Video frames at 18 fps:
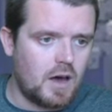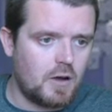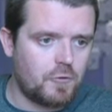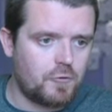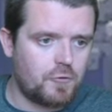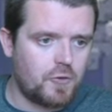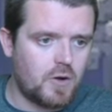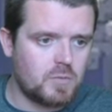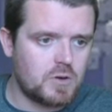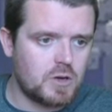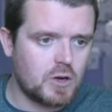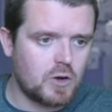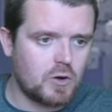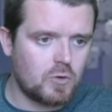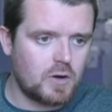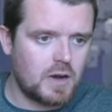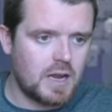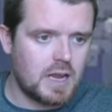from
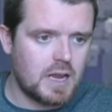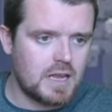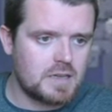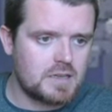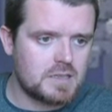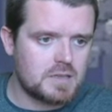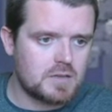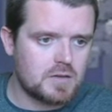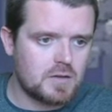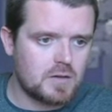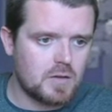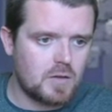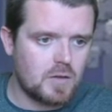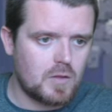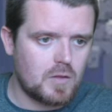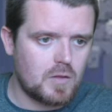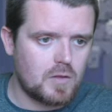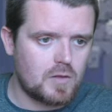degrees
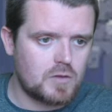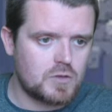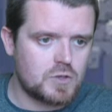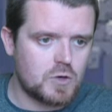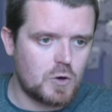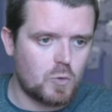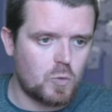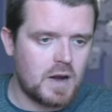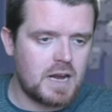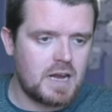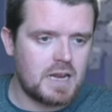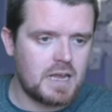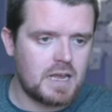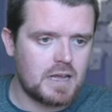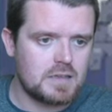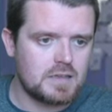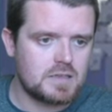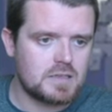to
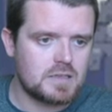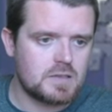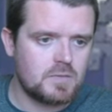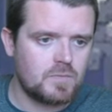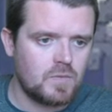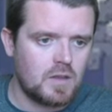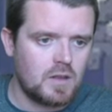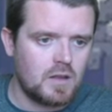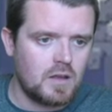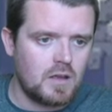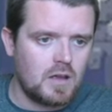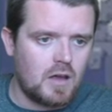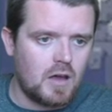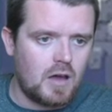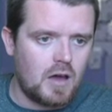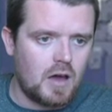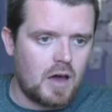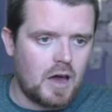radians,
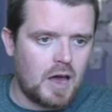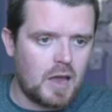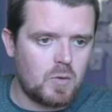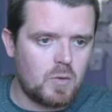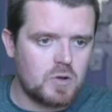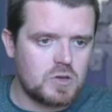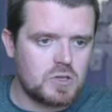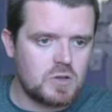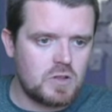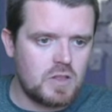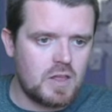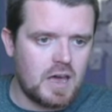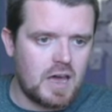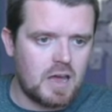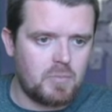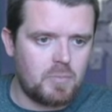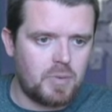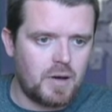I would do
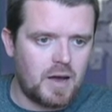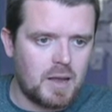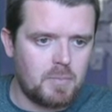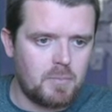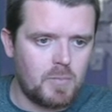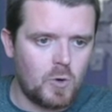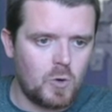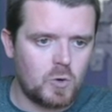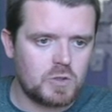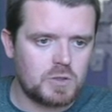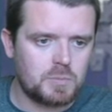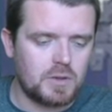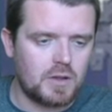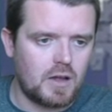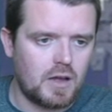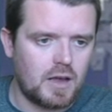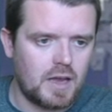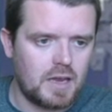that by
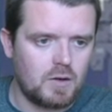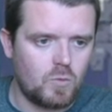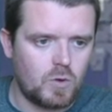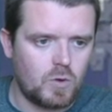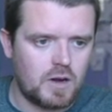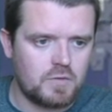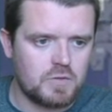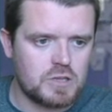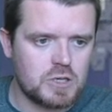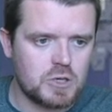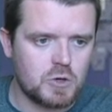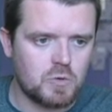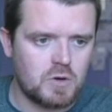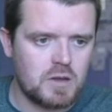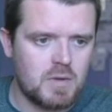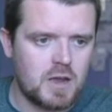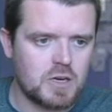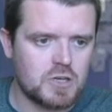multiplying whatever the
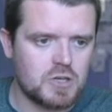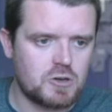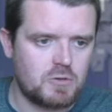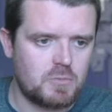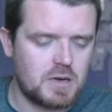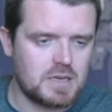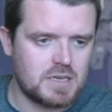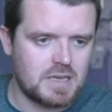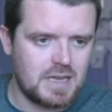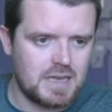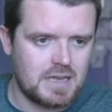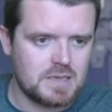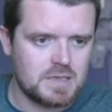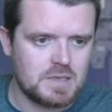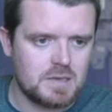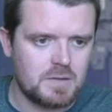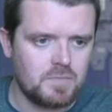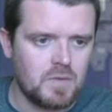degree measurement
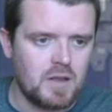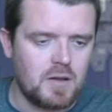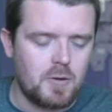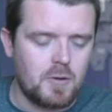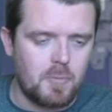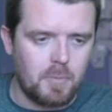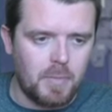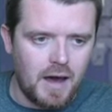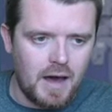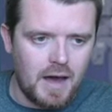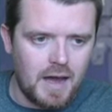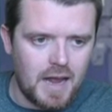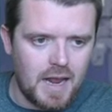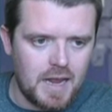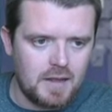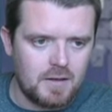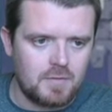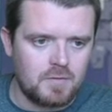is
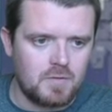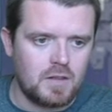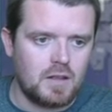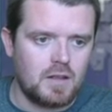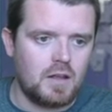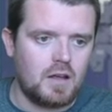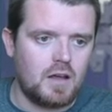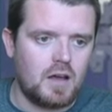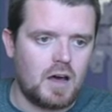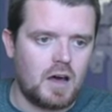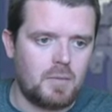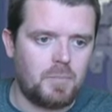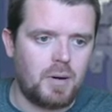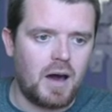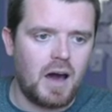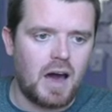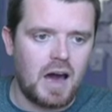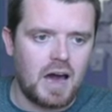by
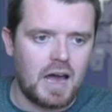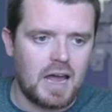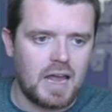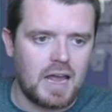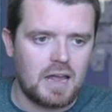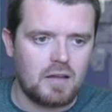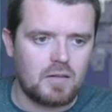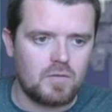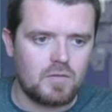pi